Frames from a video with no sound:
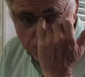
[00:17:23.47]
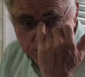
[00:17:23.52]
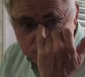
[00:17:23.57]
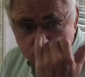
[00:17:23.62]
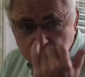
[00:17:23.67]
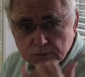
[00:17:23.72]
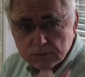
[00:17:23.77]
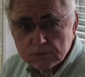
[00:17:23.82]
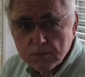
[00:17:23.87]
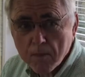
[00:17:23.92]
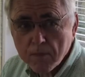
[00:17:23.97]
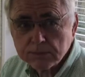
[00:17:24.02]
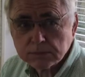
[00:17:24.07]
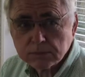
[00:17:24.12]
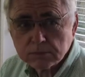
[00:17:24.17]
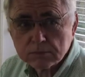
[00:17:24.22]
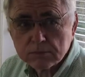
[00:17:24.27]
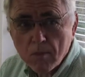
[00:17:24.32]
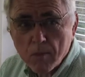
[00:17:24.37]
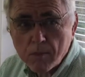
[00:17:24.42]
and
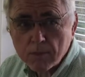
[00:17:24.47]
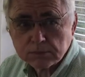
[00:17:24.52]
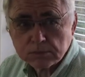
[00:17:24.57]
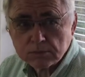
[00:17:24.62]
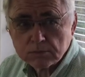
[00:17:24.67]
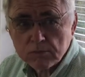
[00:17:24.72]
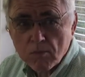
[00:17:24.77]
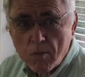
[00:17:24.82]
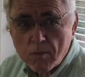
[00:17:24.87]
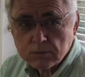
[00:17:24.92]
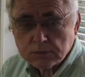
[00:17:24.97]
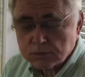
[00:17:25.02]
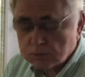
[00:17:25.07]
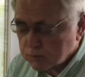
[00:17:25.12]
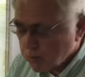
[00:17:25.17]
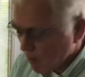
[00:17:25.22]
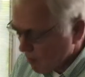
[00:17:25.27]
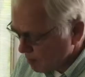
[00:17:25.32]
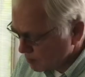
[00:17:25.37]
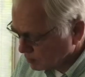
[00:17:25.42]
uh,
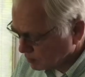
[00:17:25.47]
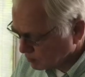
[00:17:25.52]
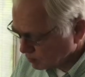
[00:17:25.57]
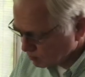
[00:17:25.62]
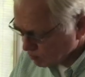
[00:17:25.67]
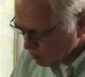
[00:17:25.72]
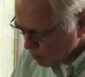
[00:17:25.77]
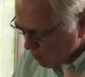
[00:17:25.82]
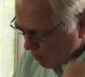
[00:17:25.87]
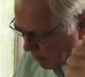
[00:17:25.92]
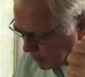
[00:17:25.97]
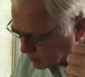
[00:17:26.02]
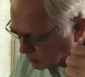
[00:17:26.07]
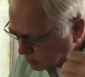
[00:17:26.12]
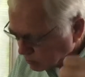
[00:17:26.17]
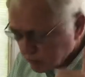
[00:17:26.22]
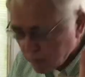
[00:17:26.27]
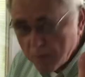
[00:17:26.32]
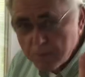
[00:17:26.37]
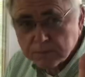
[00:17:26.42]
cooking up our
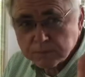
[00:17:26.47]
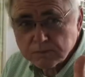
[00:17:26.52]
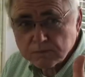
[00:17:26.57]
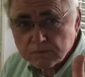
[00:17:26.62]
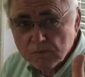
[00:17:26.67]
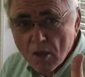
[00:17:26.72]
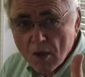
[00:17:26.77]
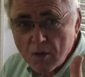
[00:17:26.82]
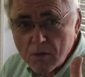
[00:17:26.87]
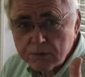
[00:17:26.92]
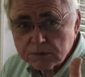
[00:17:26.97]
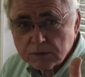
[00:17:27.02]
squash. So